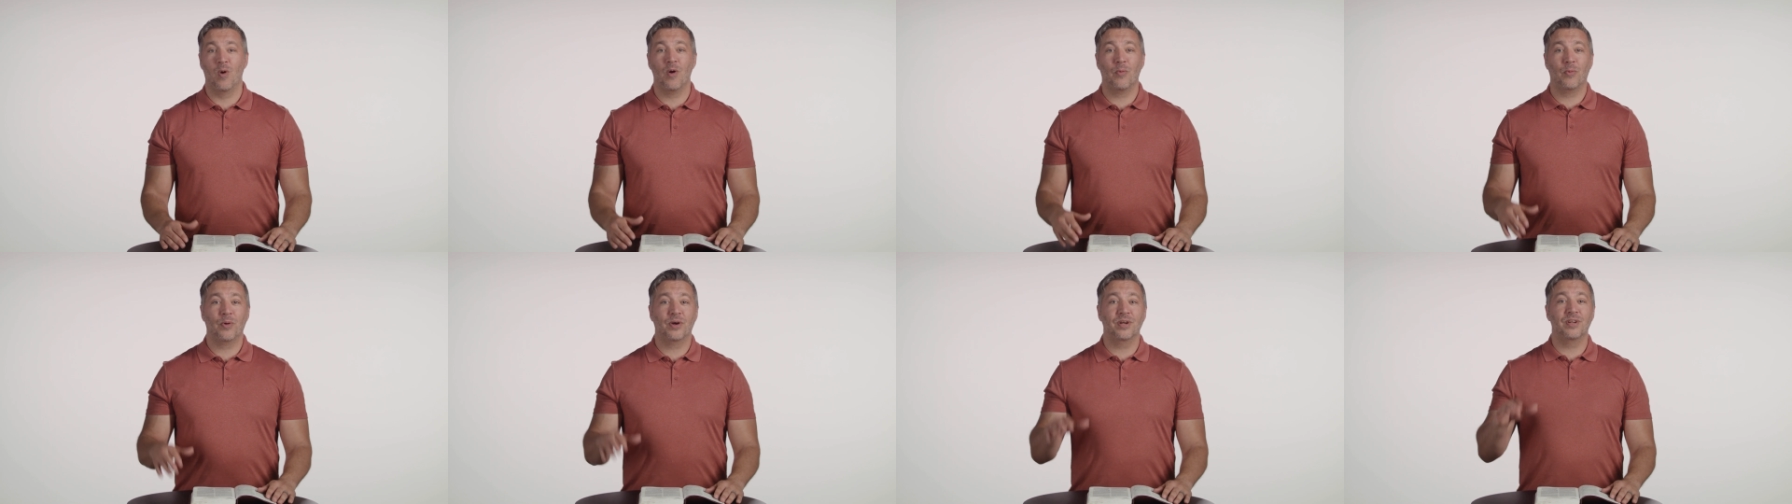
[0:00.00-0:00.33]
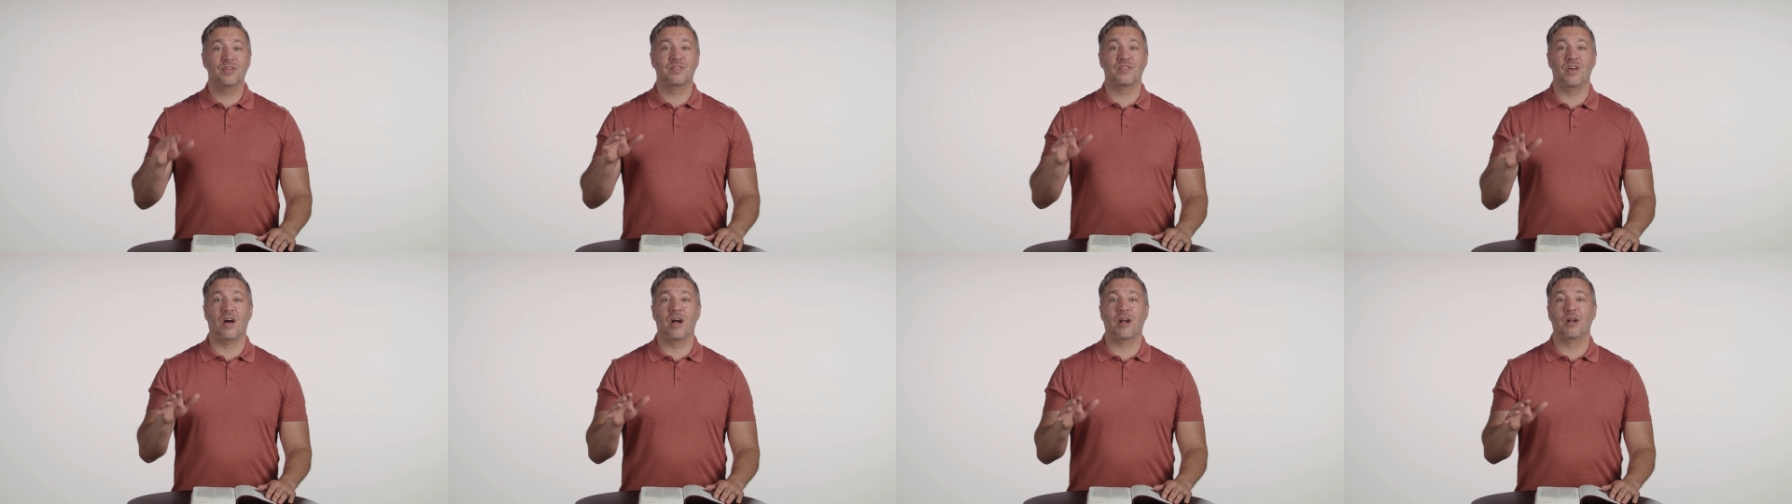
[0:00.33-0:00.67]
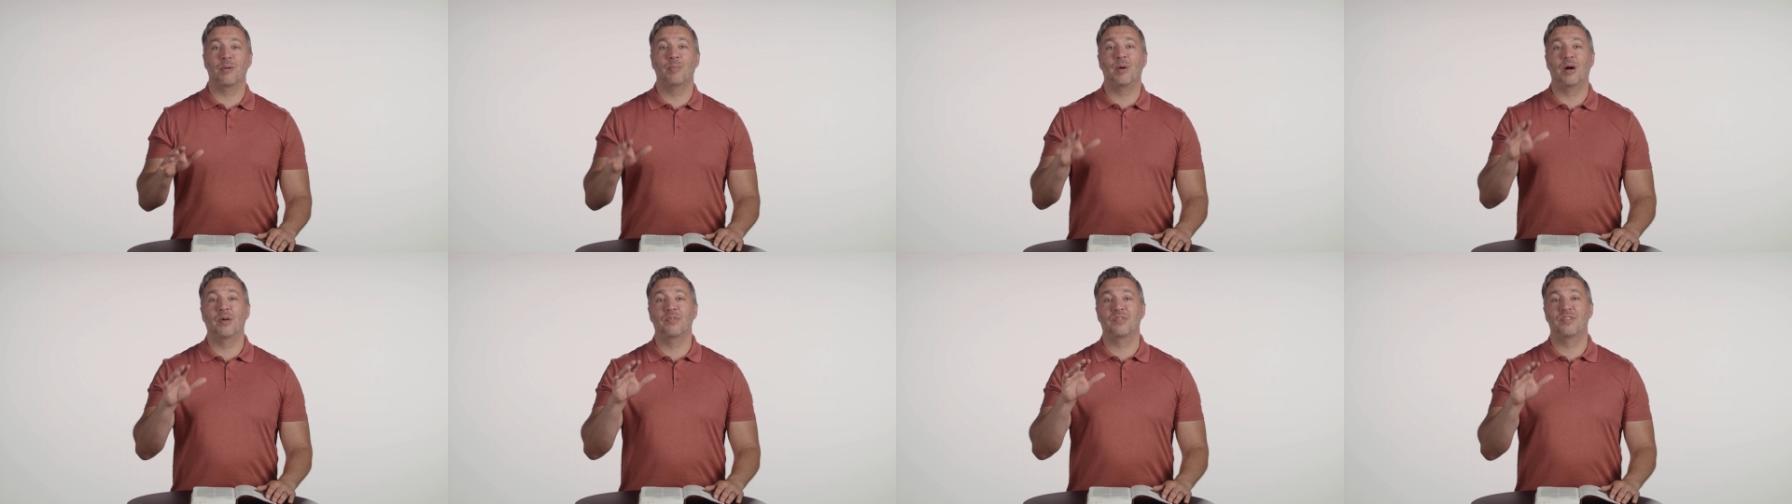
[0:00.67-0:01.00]
what we're going to
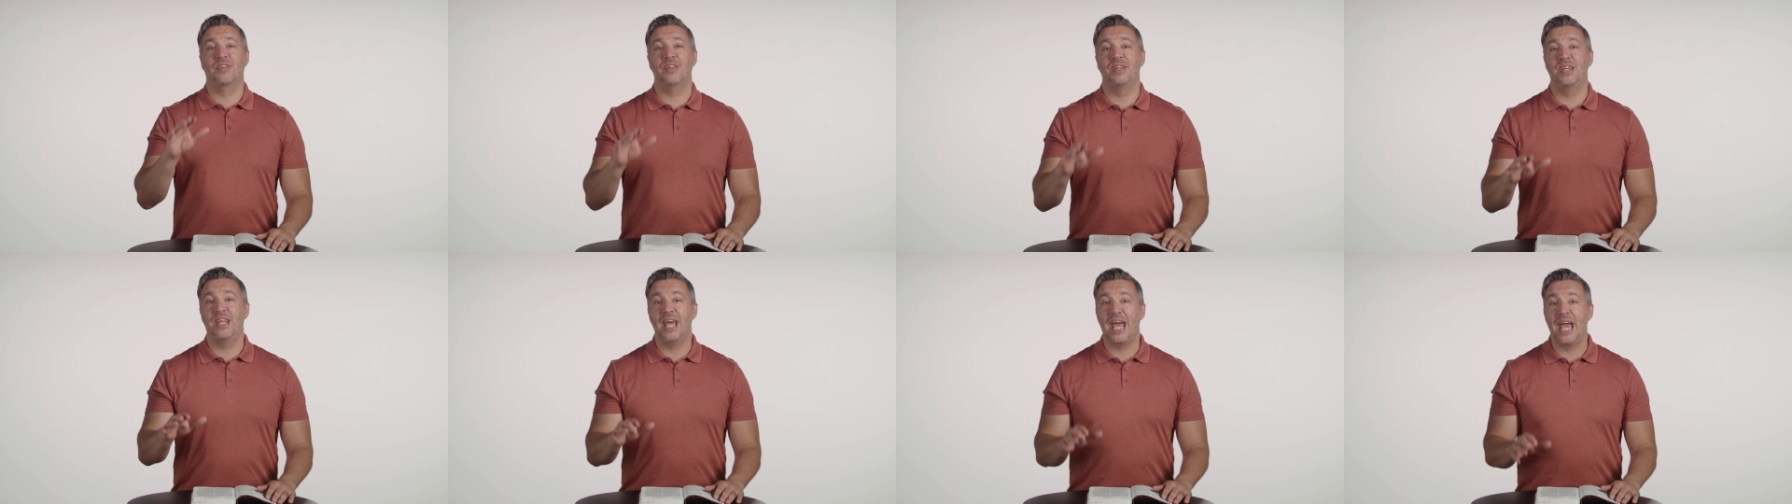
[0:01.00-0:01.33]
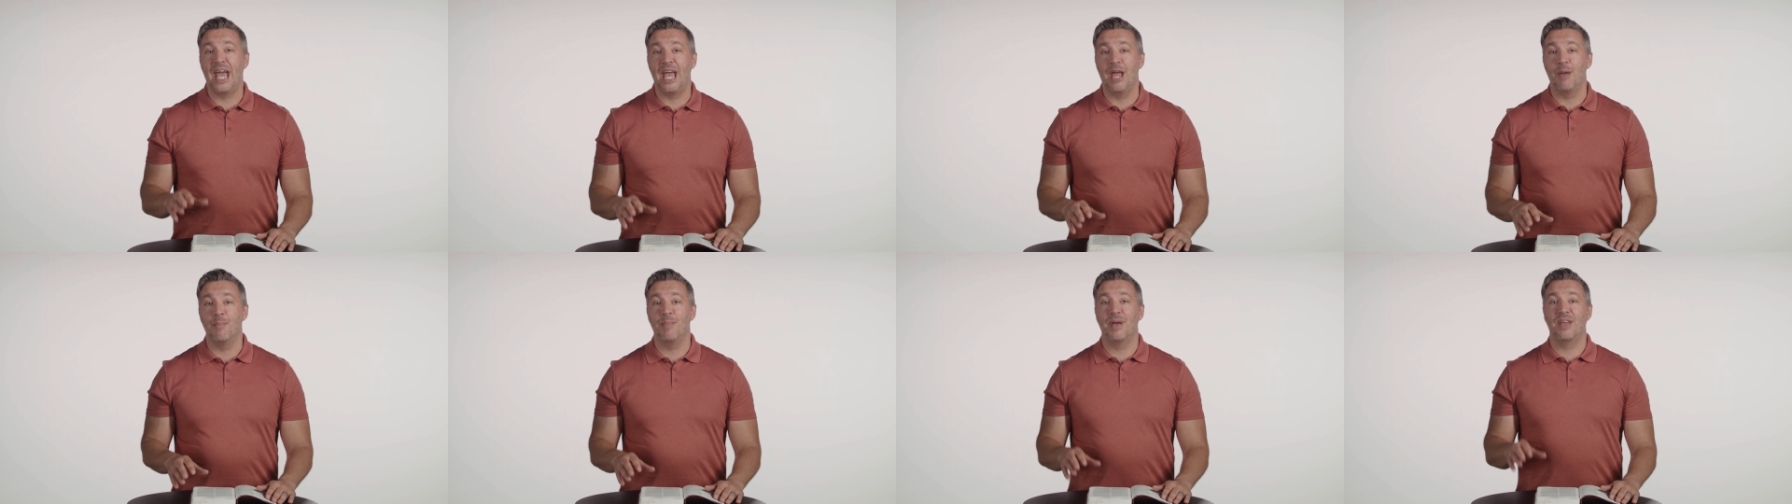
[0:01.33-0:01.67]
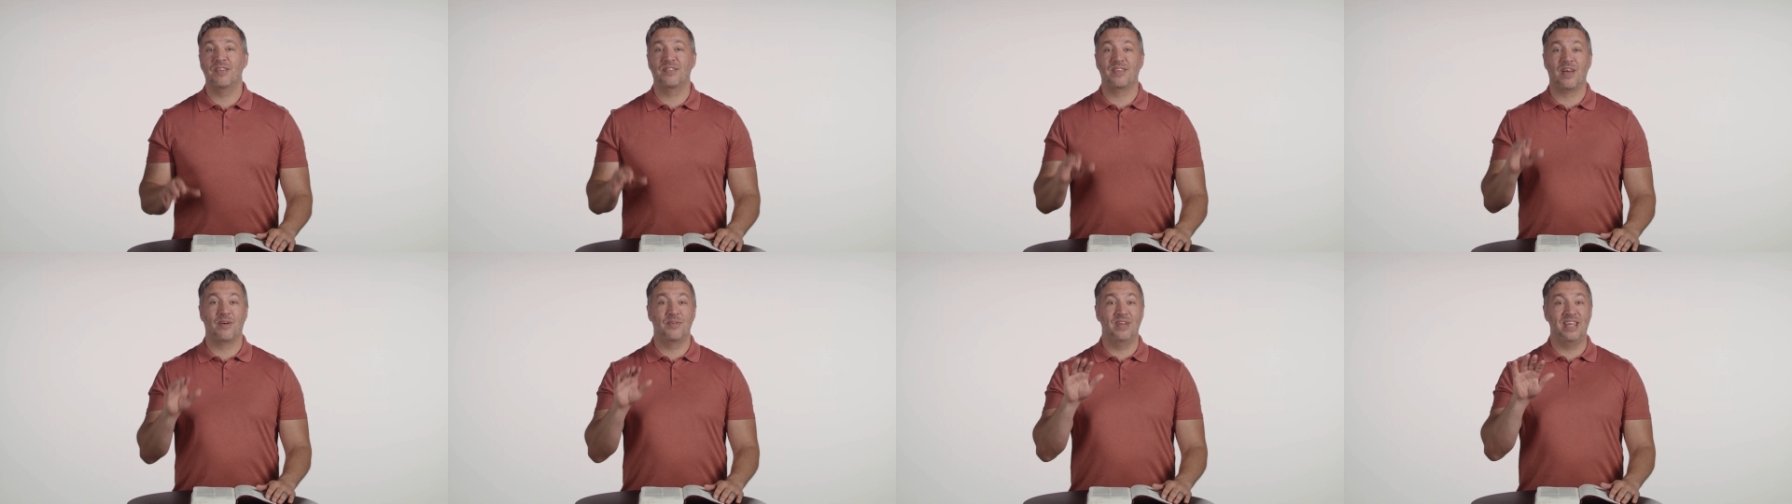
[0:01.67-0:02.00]
talk about today
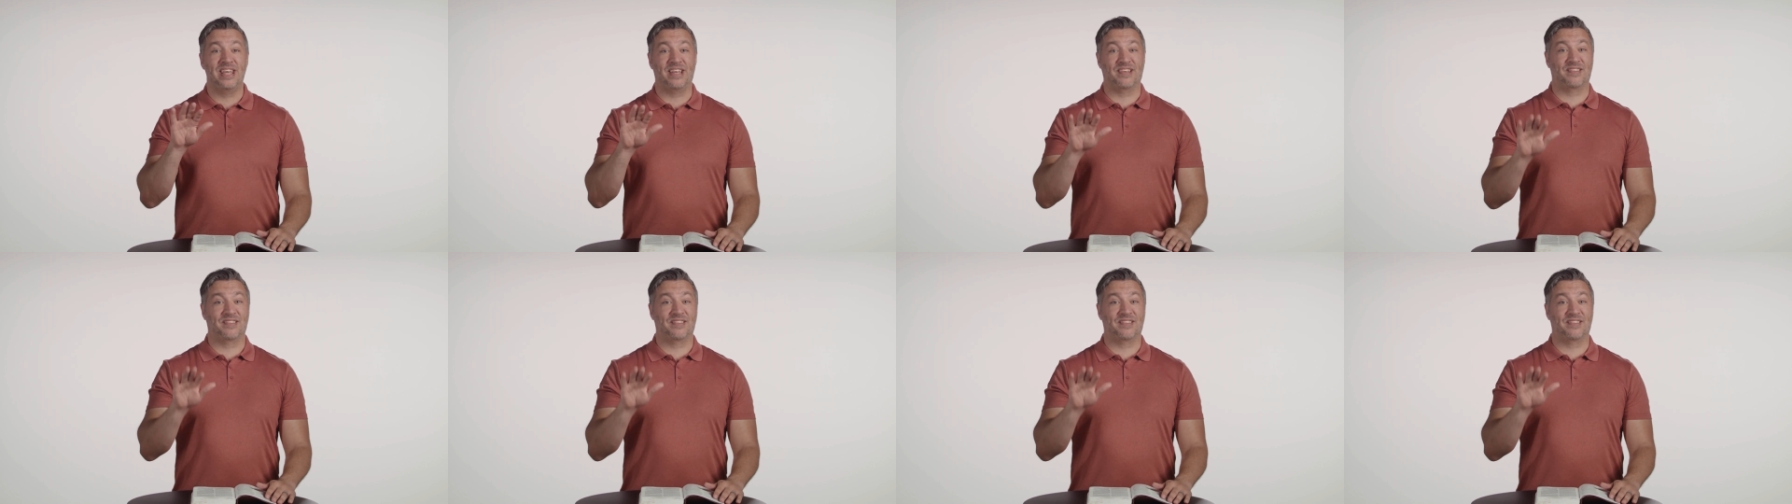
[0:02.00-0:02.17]
may sound